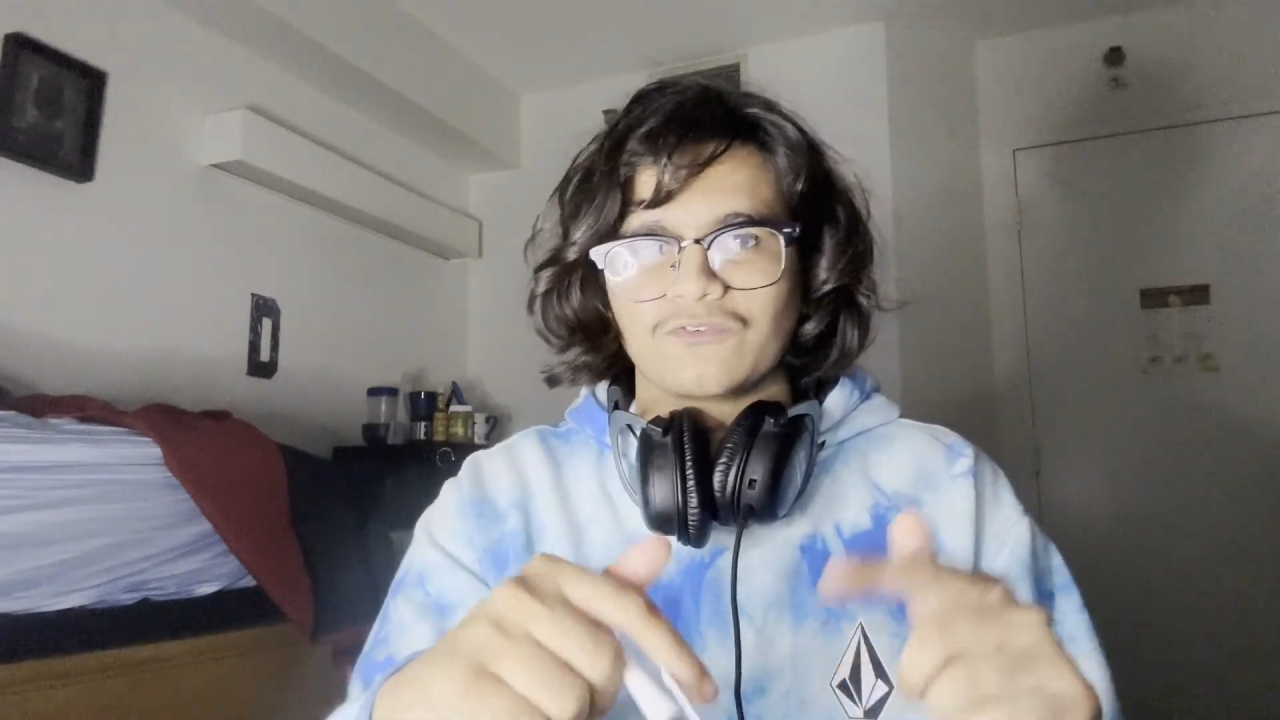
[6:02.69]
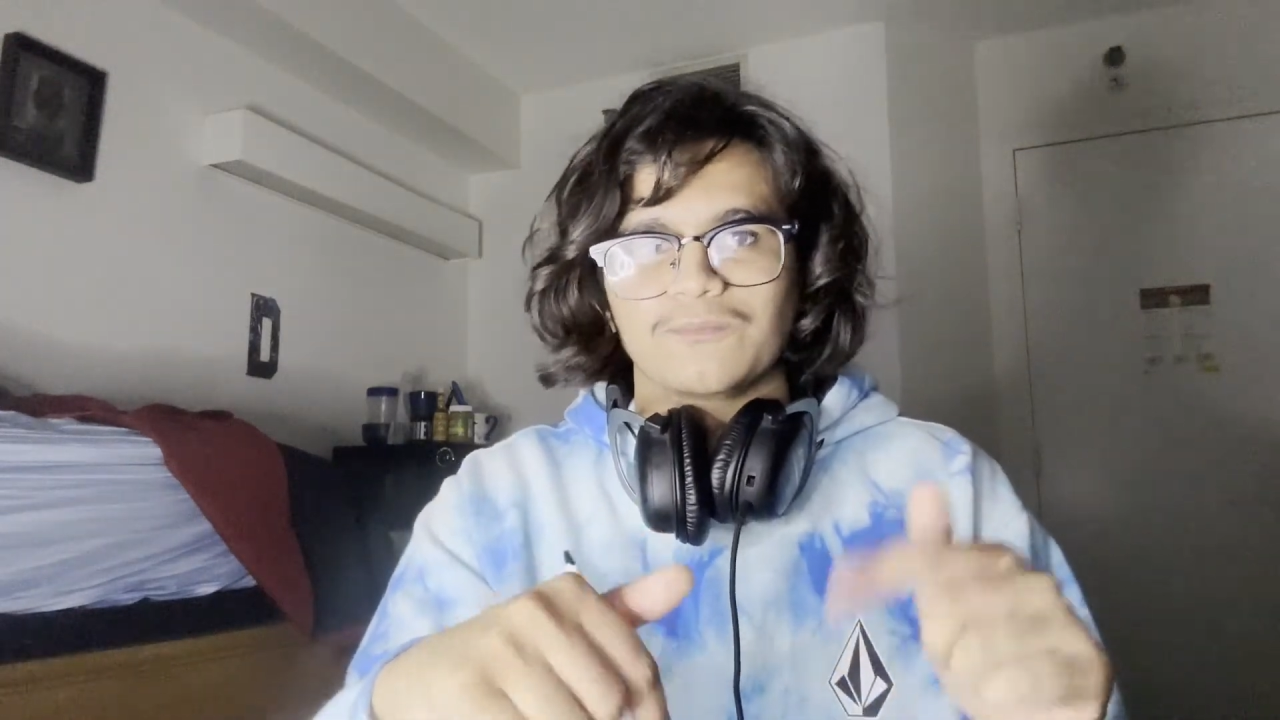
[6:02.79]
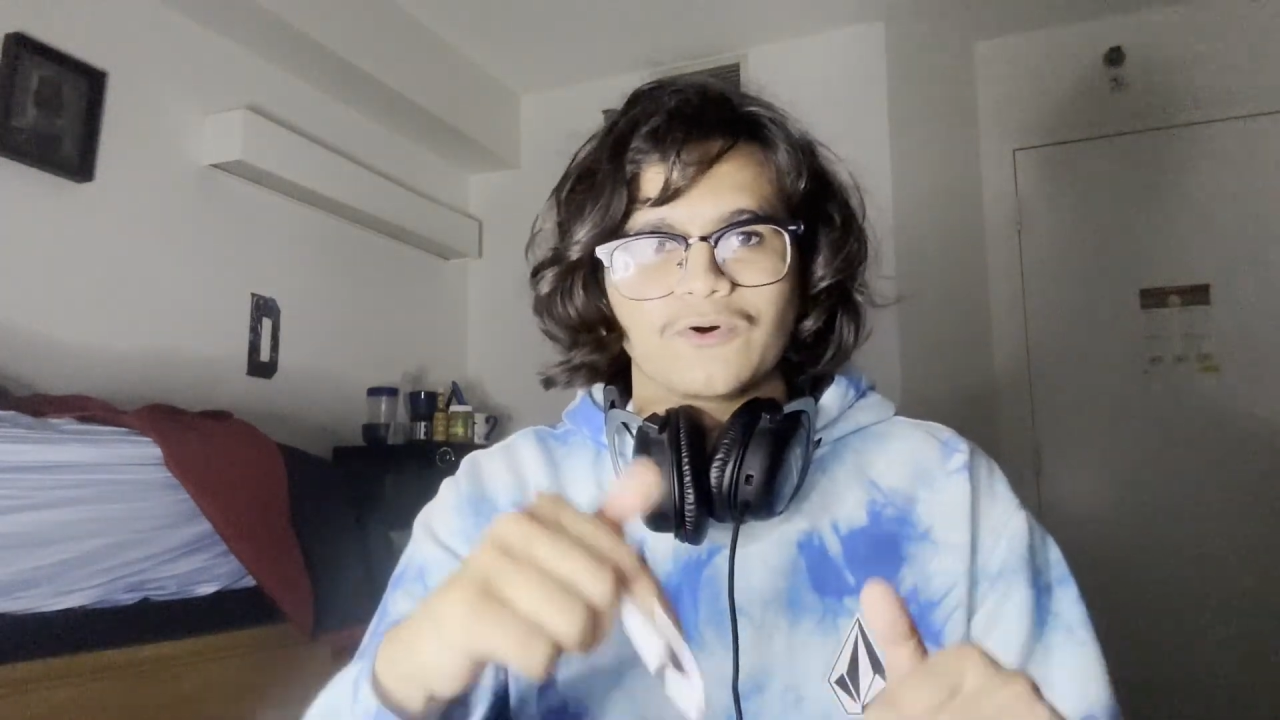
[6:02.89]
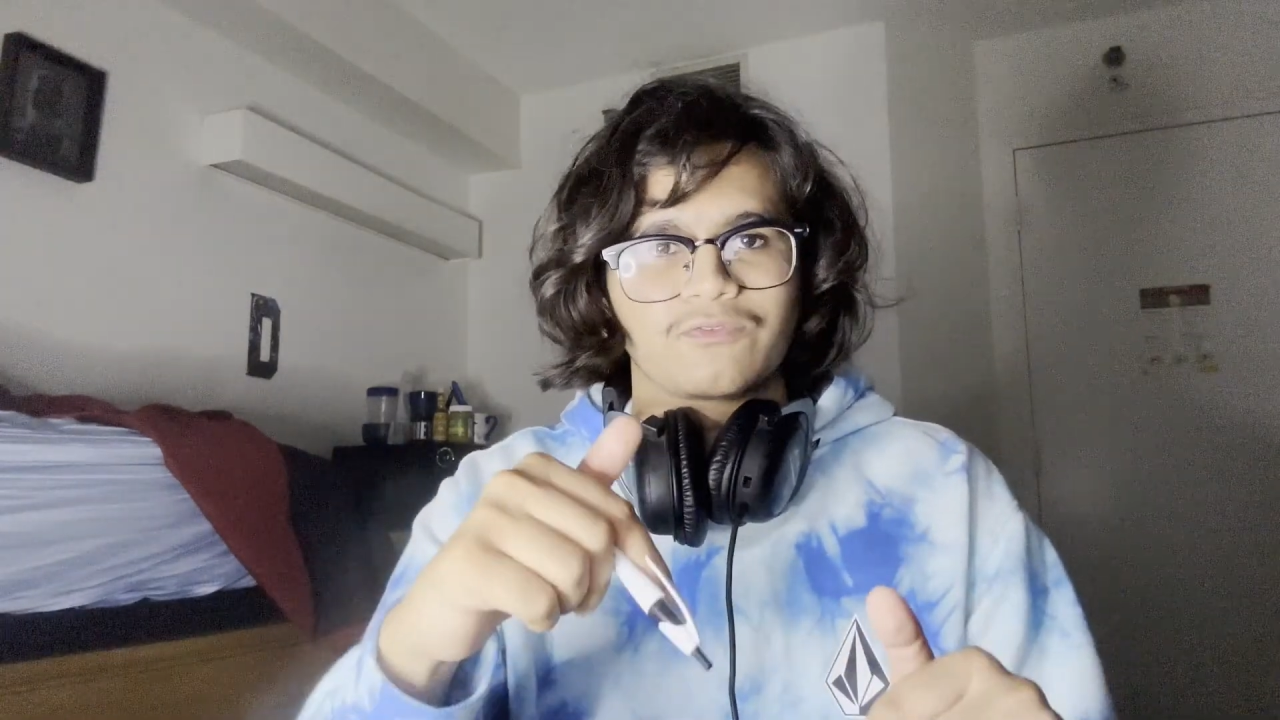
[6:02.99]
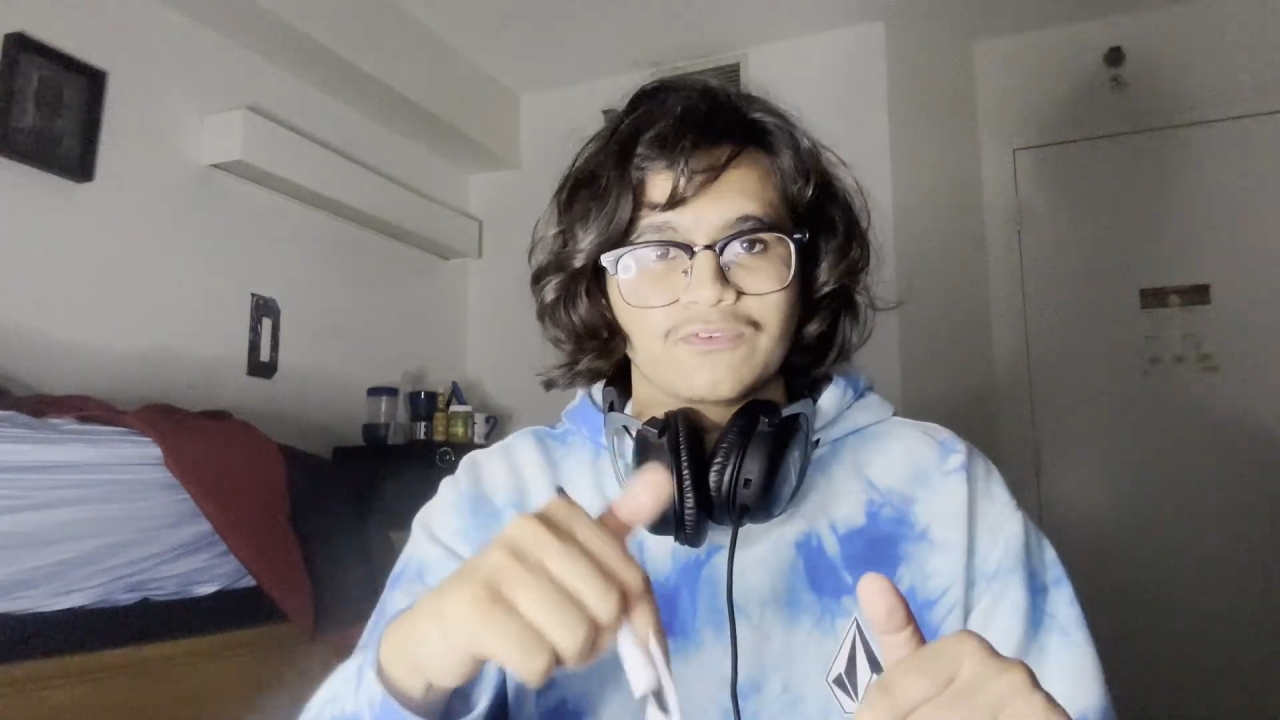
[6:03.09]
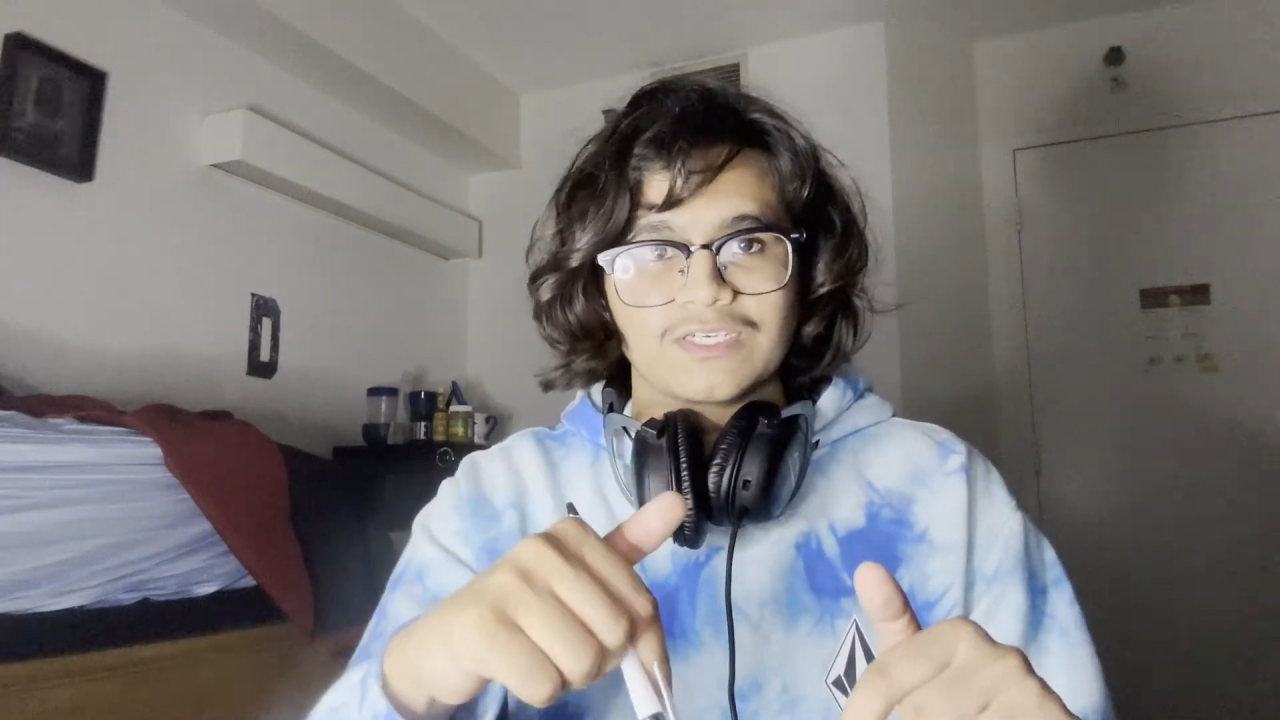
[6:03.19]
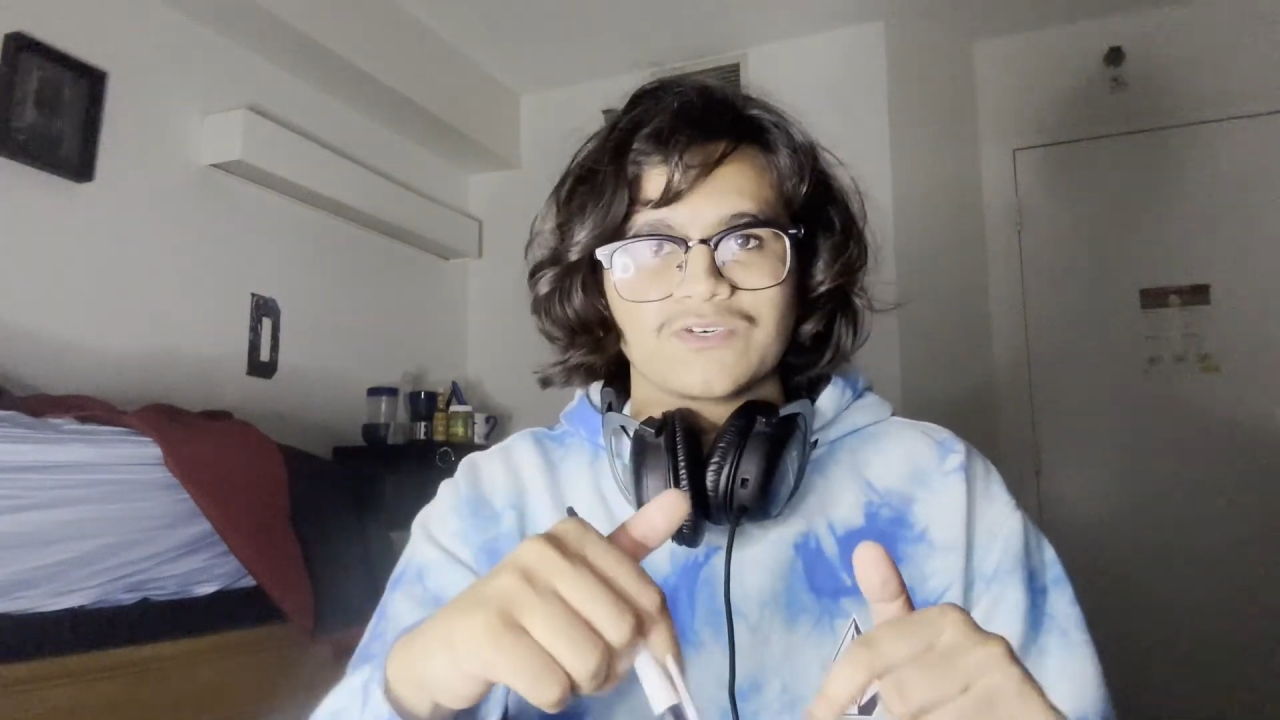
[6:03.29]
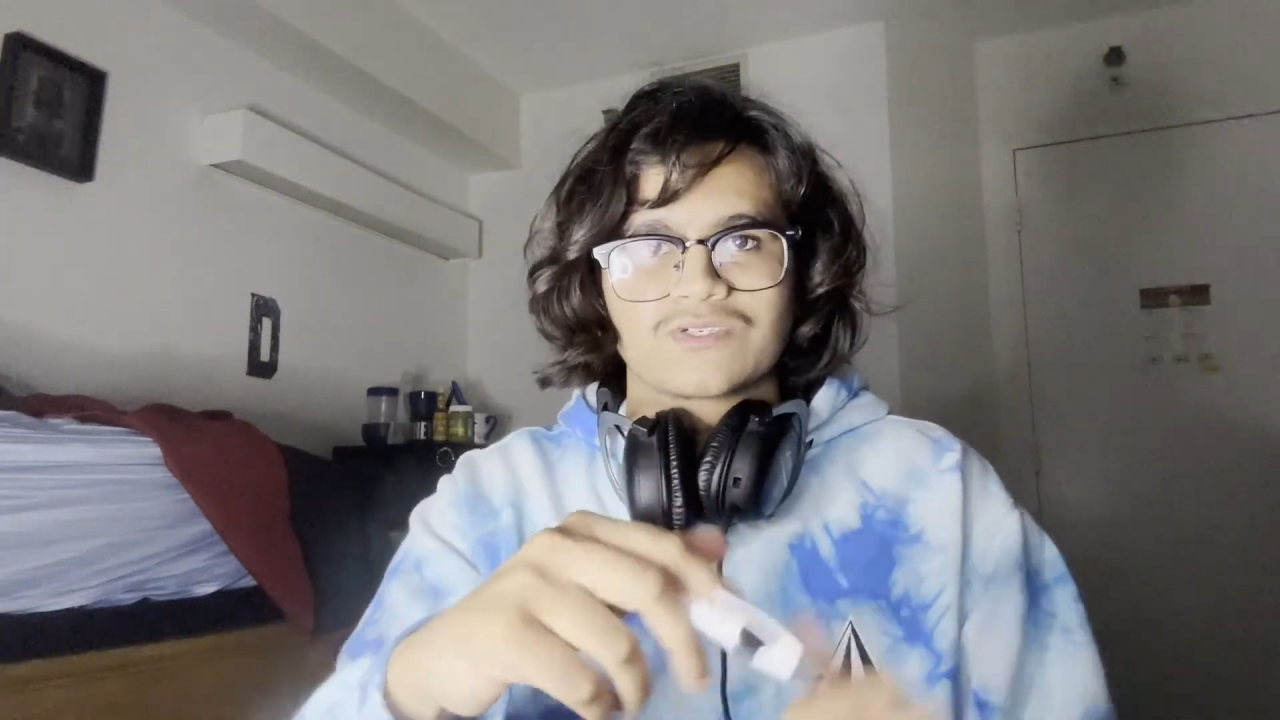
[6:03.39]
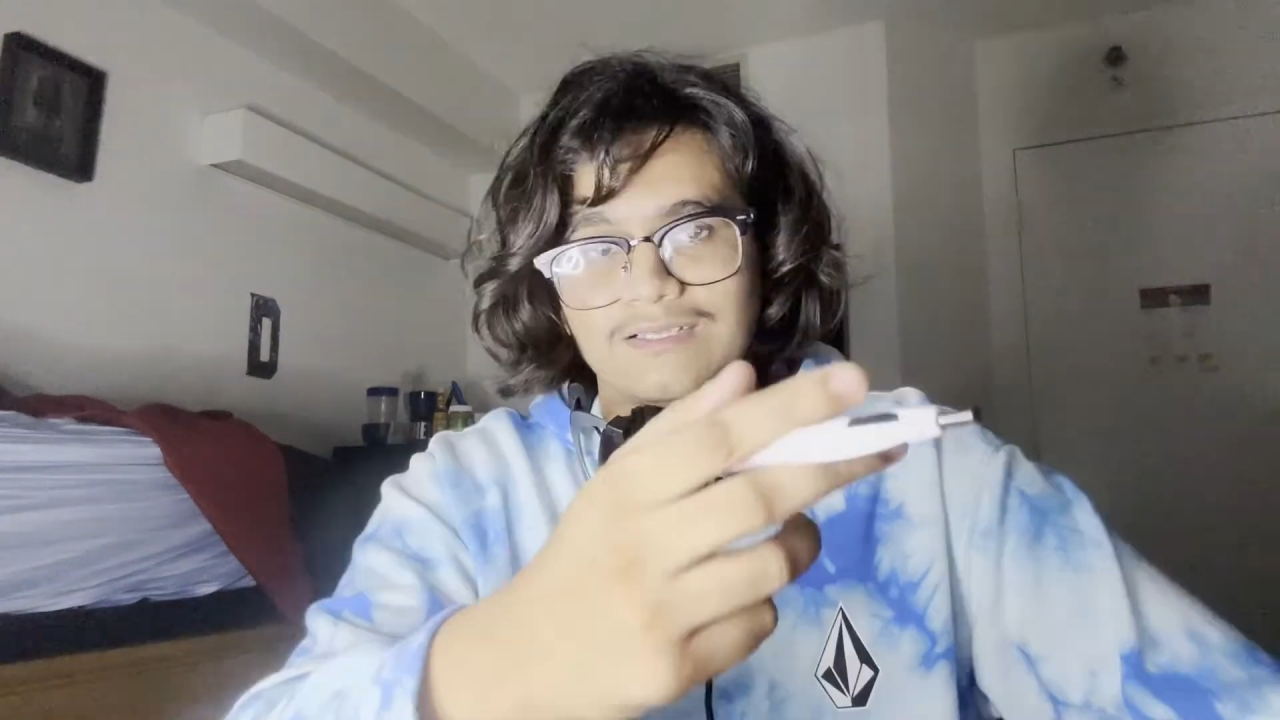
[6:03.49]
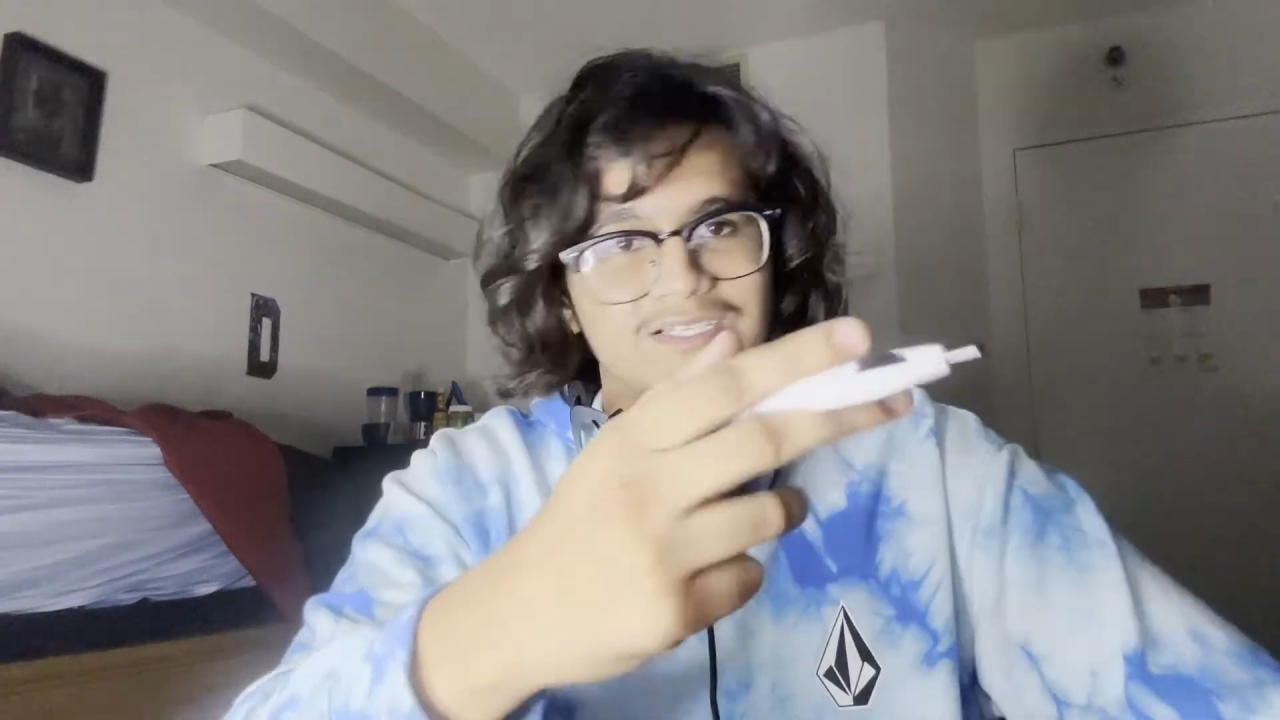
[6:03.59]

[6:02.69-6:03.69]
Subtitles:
for both videos.